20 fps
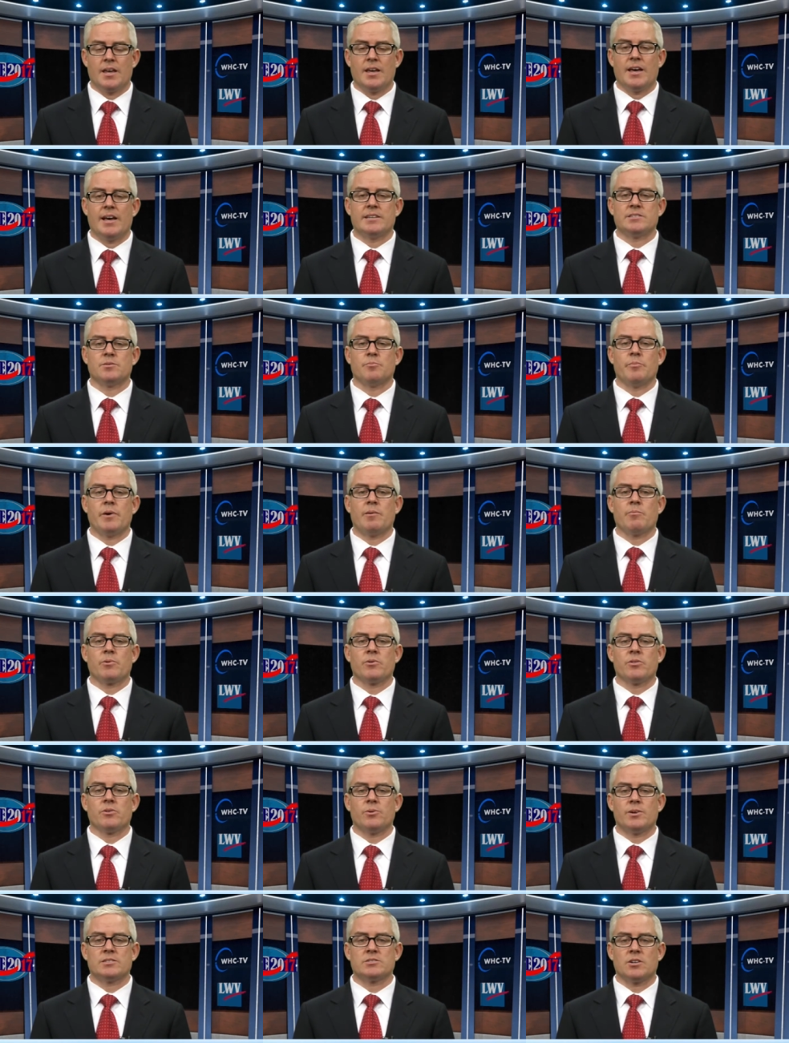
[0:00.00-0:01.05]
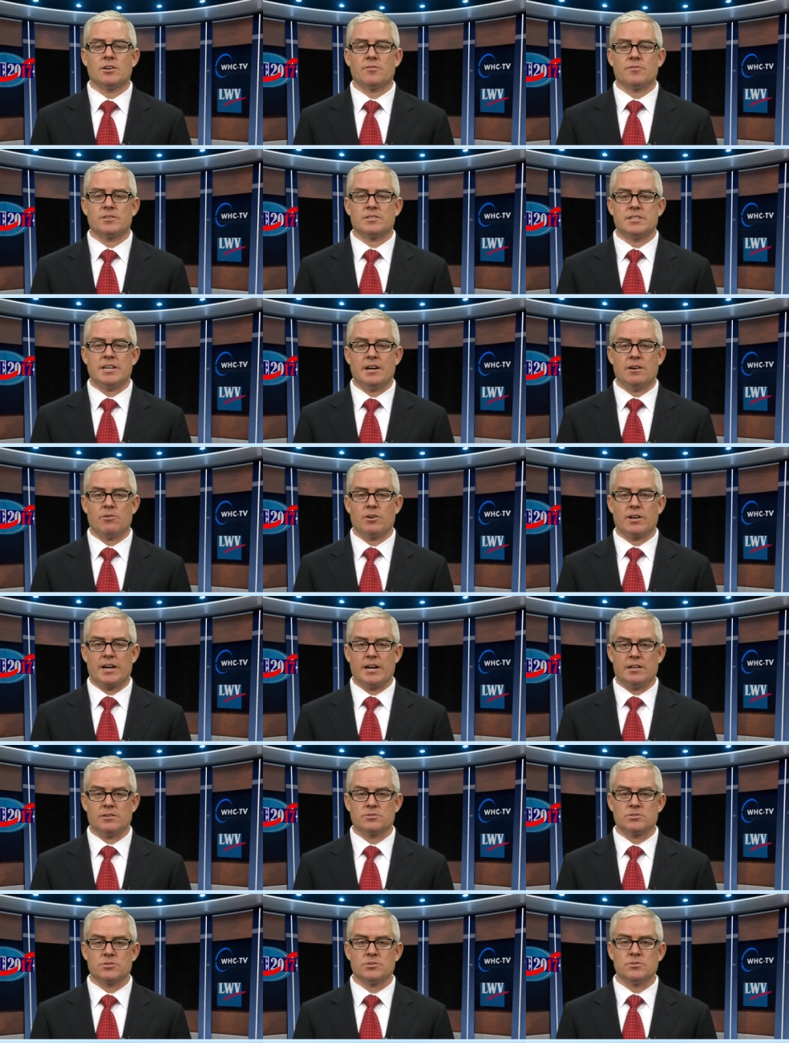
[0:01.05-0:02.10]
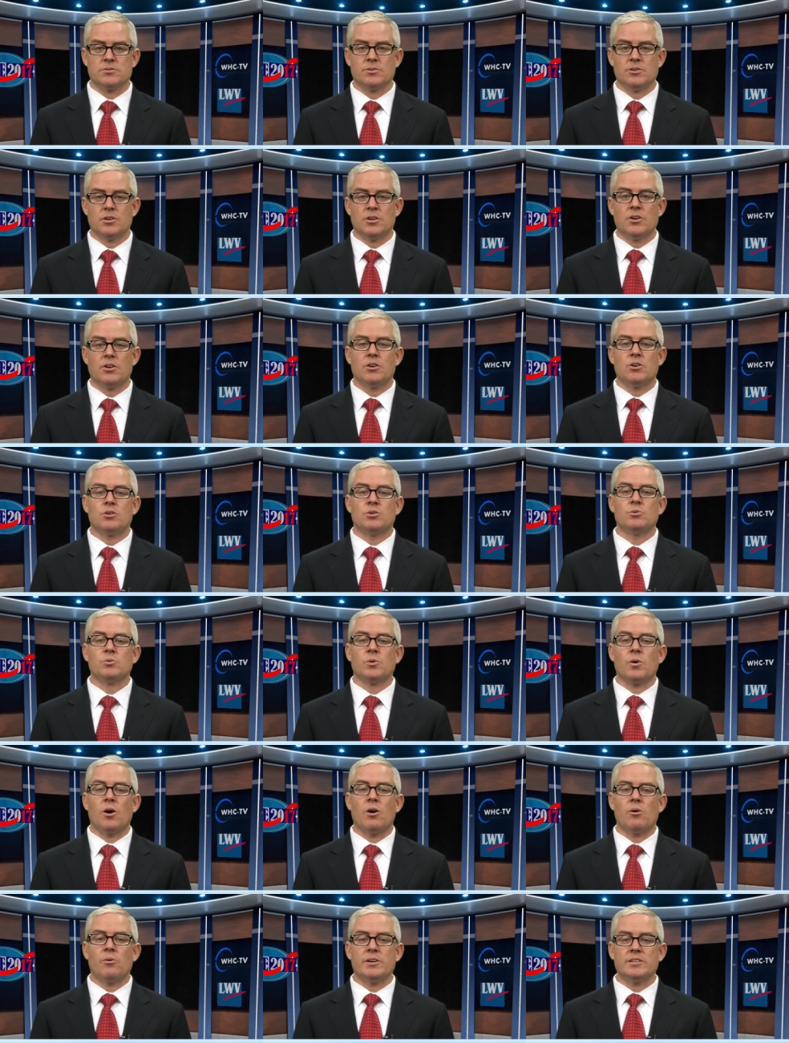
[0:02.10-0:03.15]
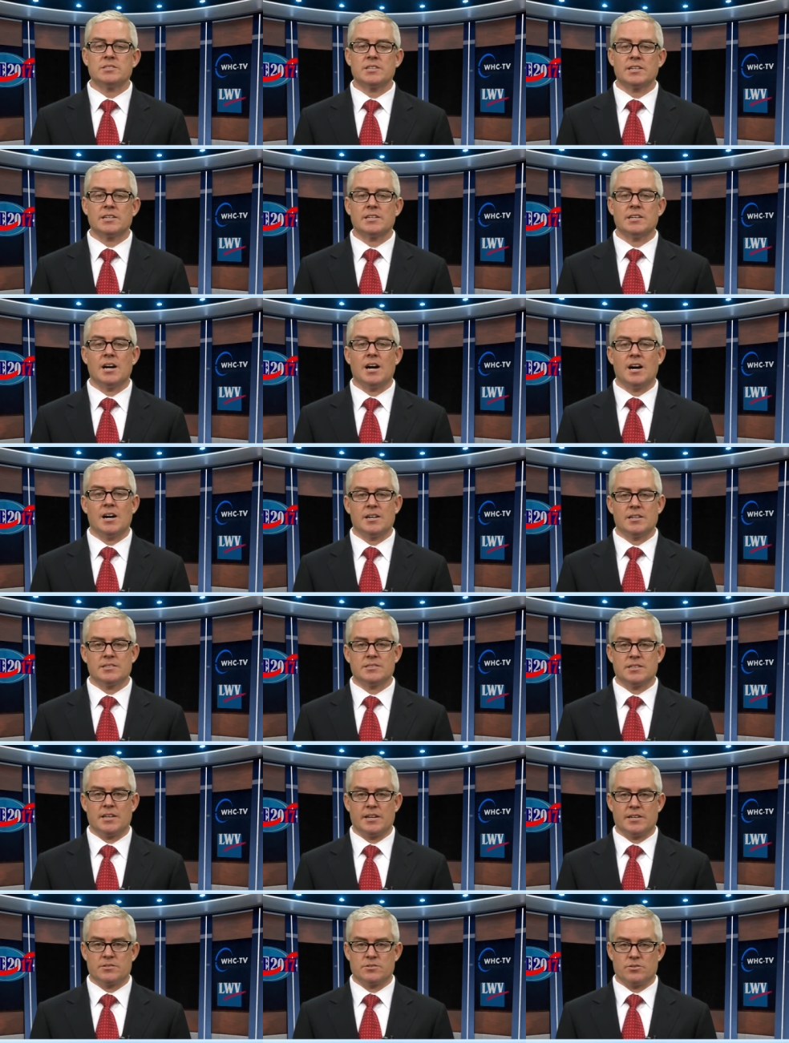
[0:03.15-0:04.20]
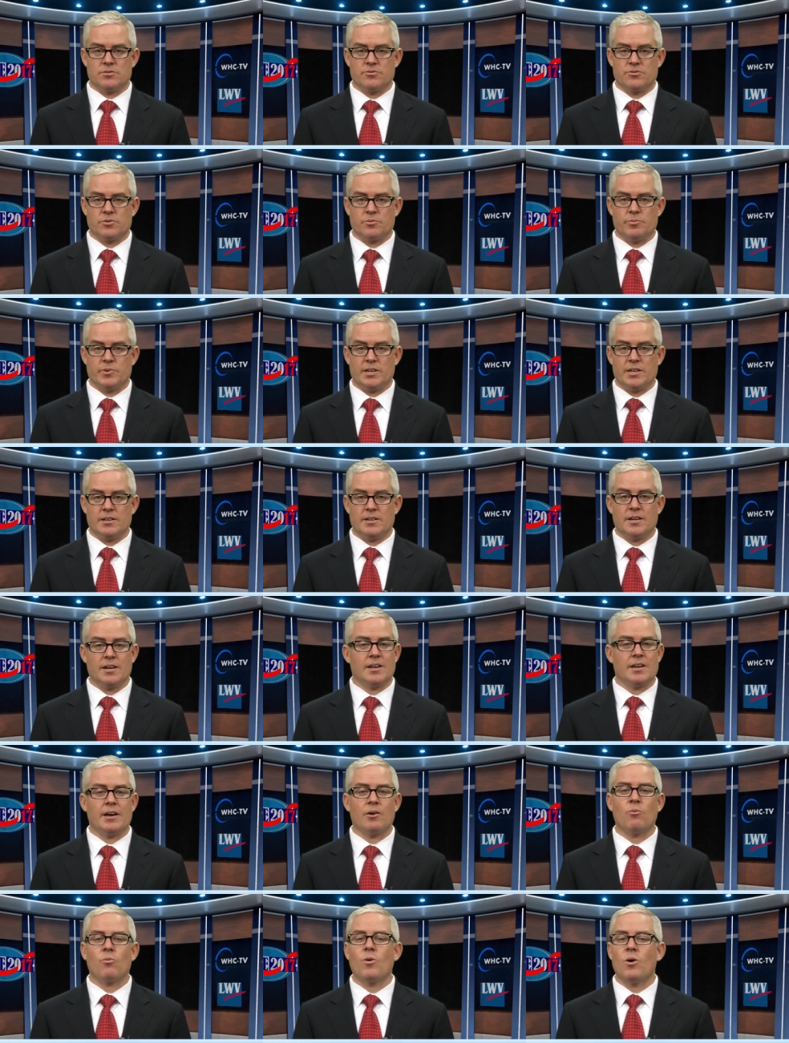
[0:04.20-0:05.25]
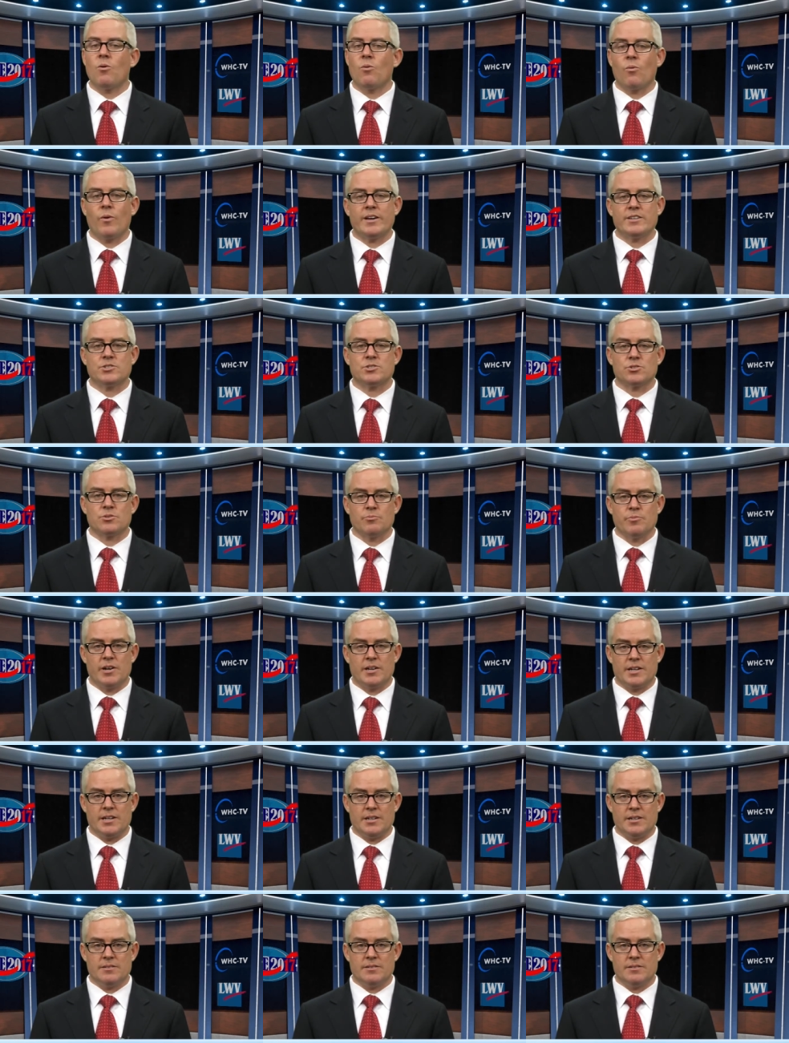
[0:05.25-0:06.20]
As a member of the West Hartford Town Council, you will always get an honest answer from me, and I won't waste your money.